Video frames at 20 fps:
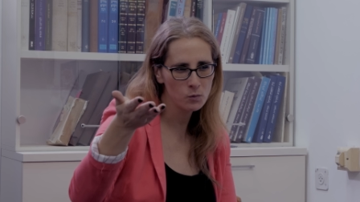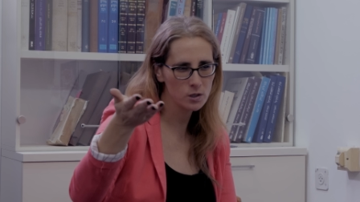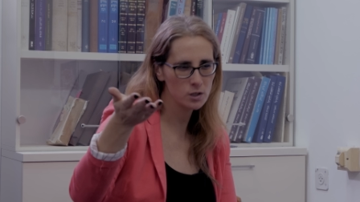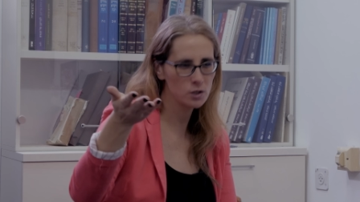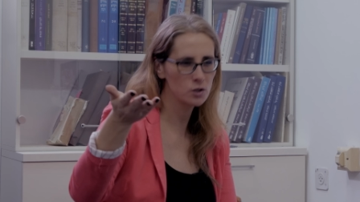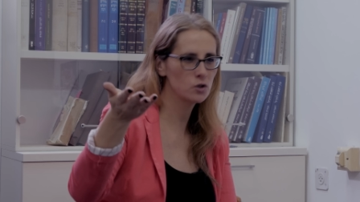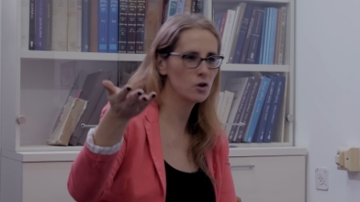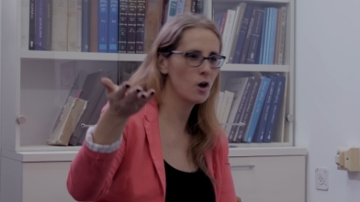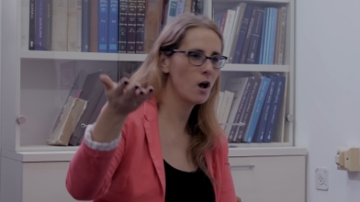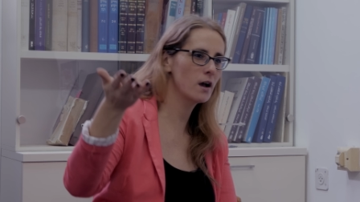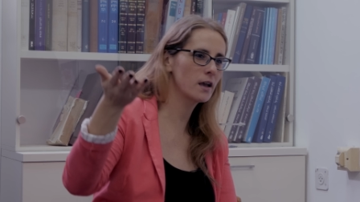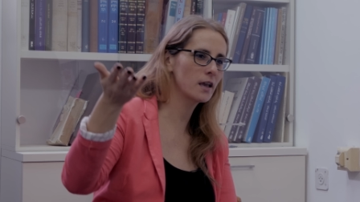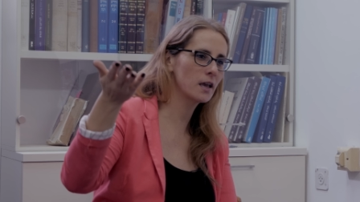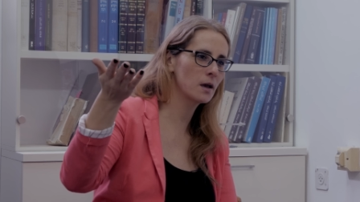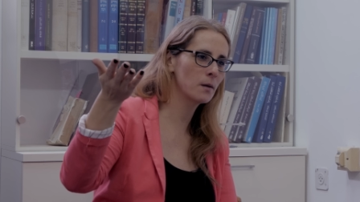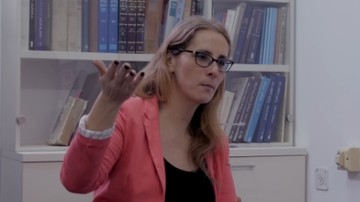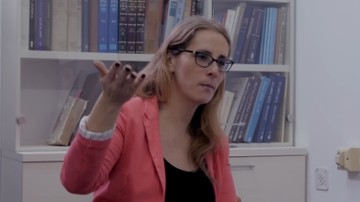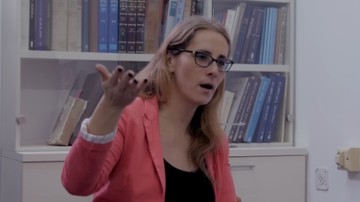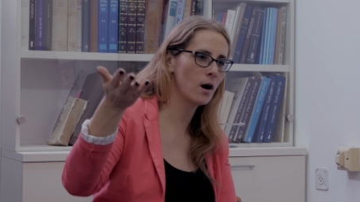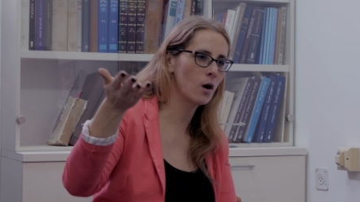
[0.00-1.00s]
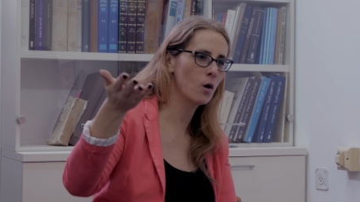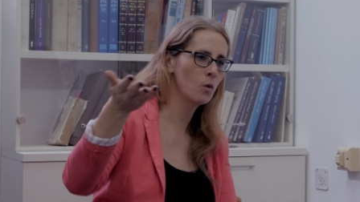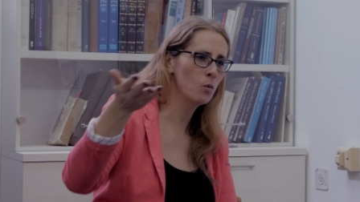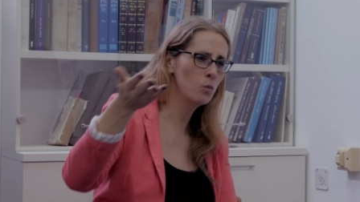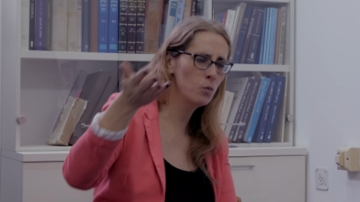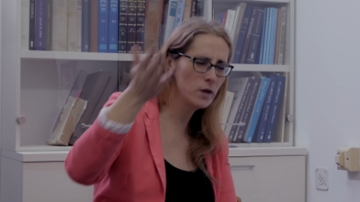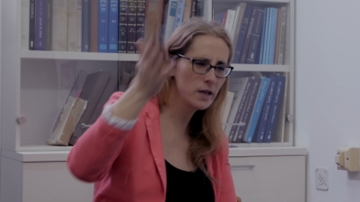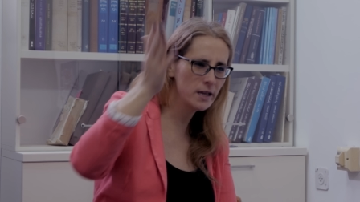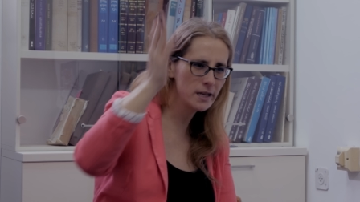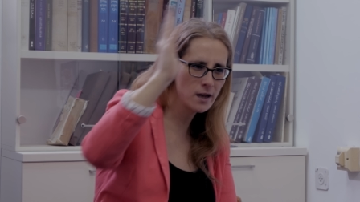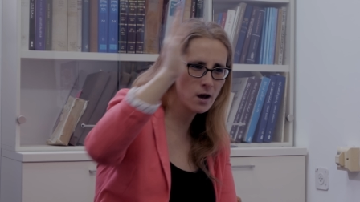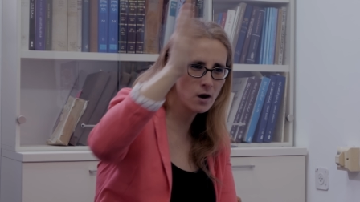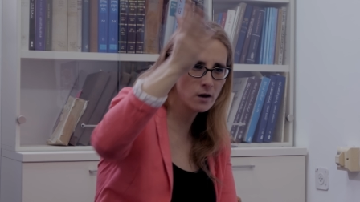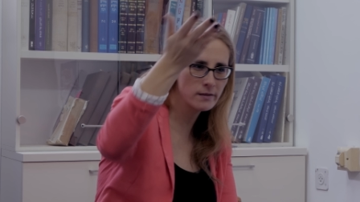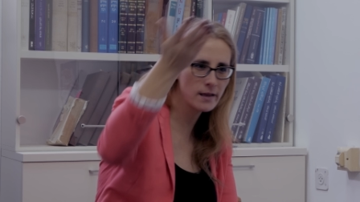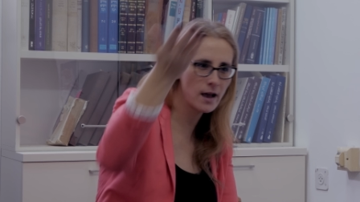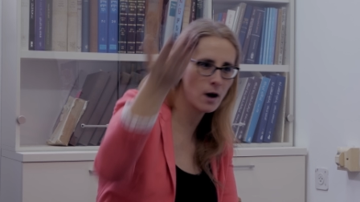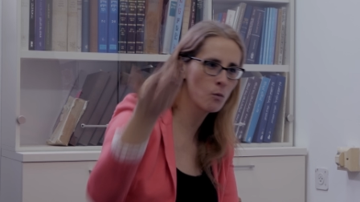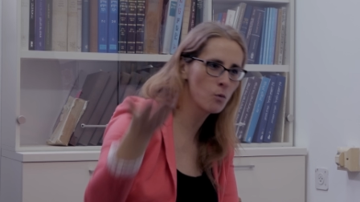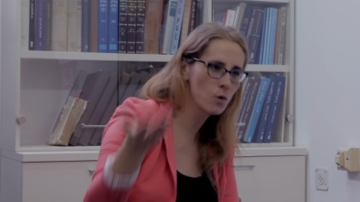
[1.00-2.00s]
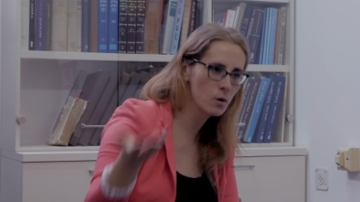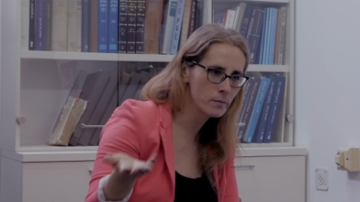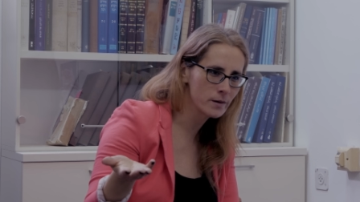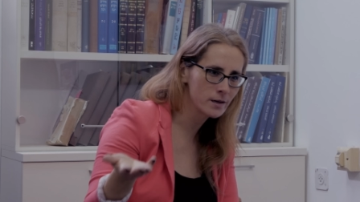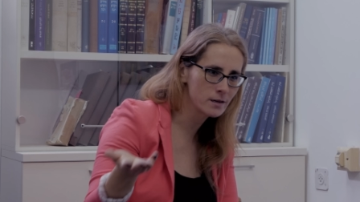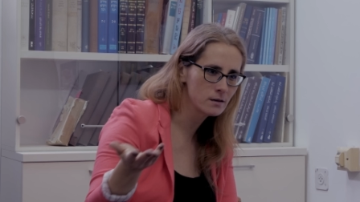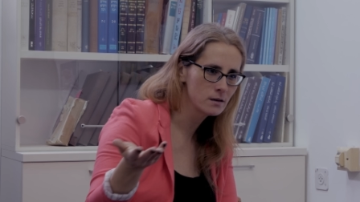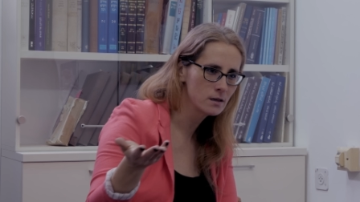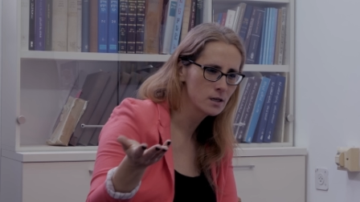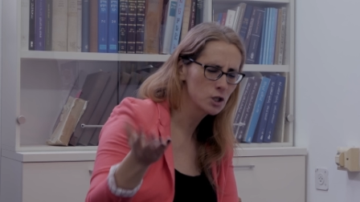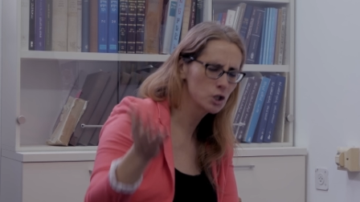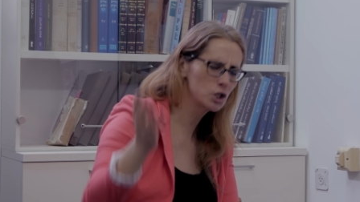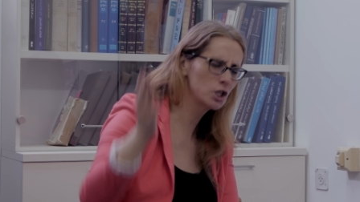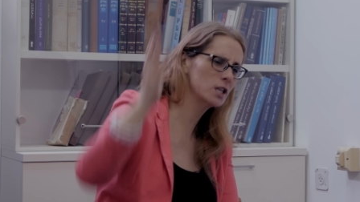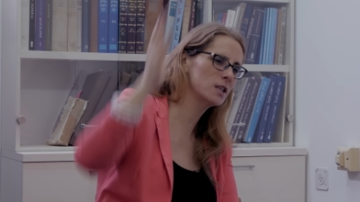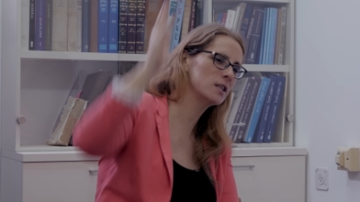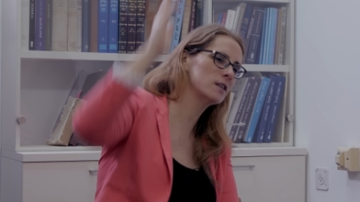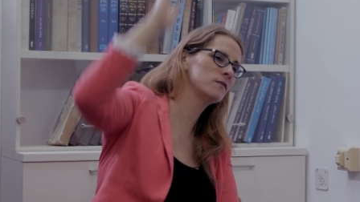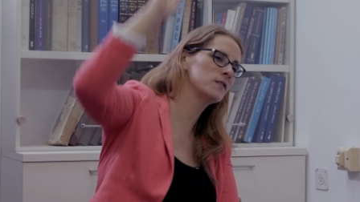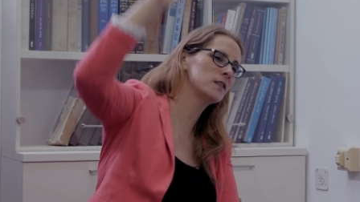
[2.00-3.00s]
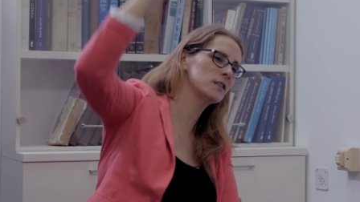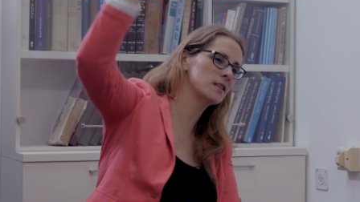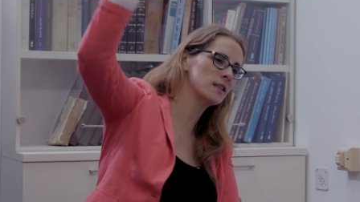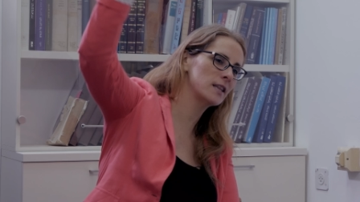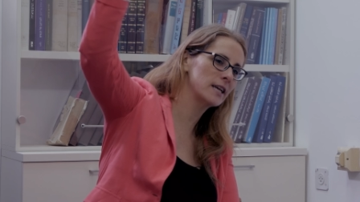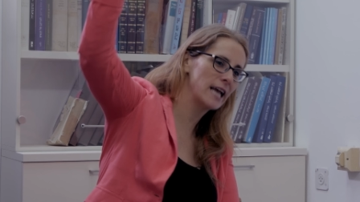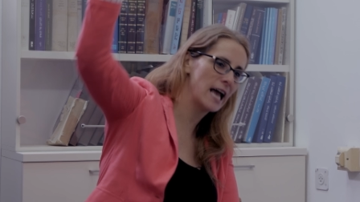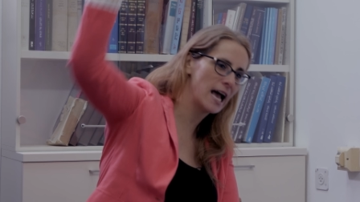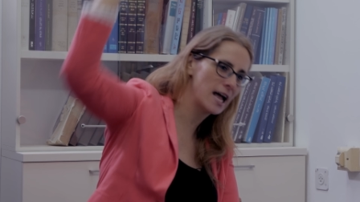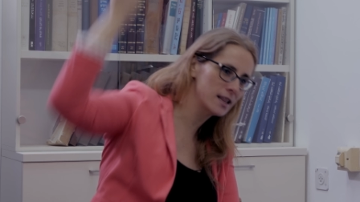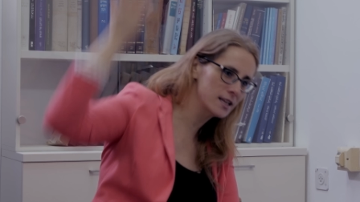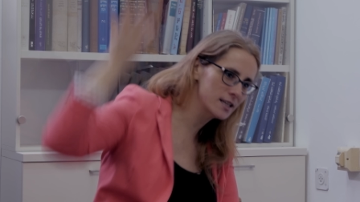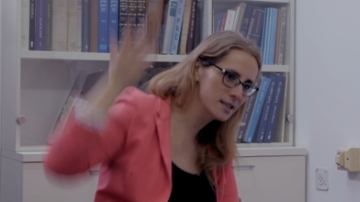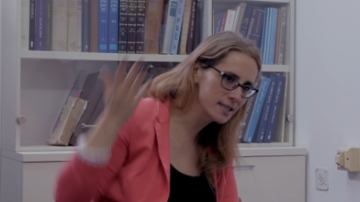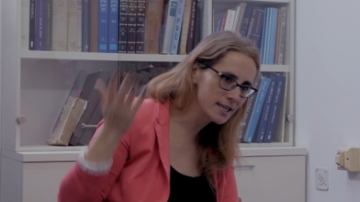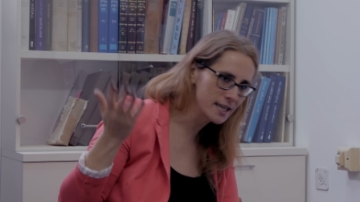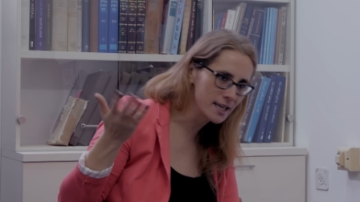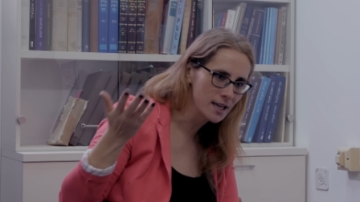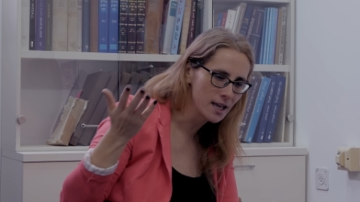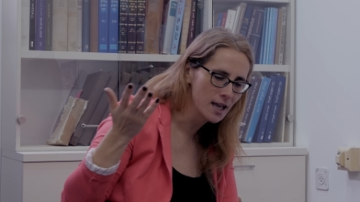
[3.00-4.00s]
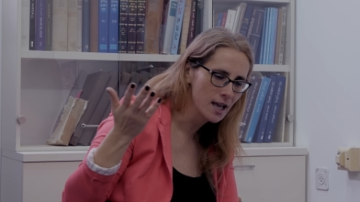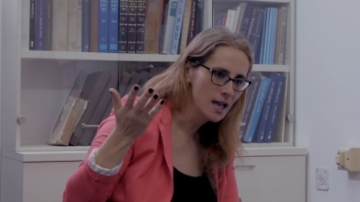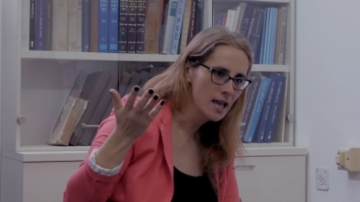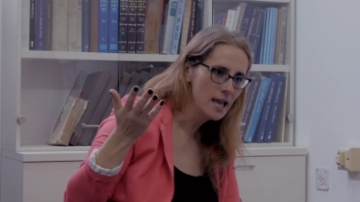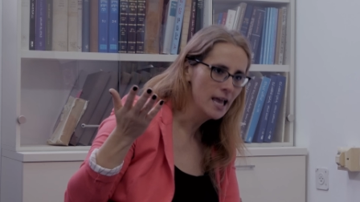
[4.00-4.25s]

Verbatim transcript: What are you talking about? We know that woman. She lived in the Galilee.